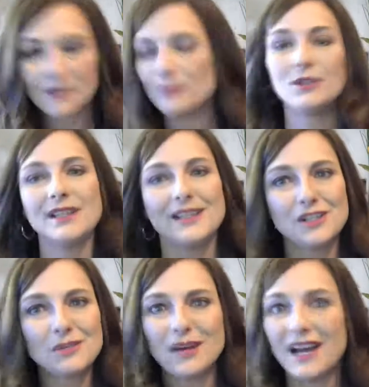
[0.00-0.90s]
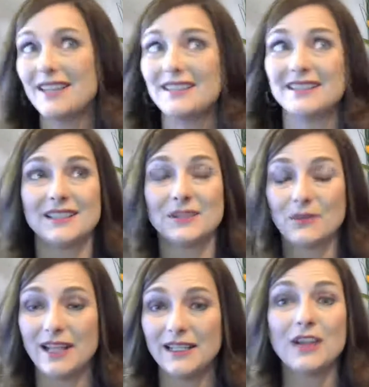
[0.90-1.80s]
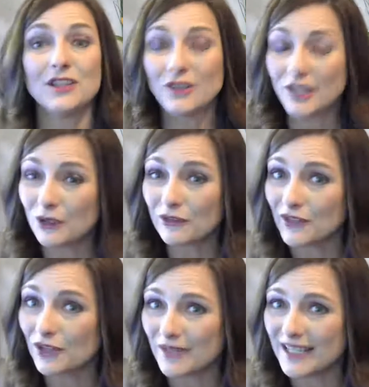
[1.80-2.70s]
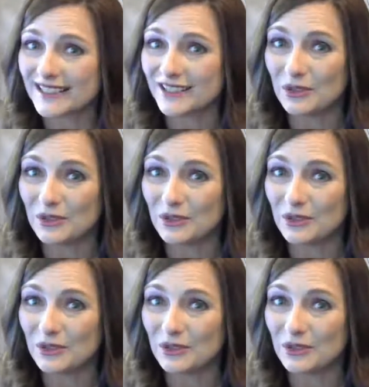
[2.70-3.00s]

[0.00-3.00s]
Put it in your mind. This is right now. You're here for a reason.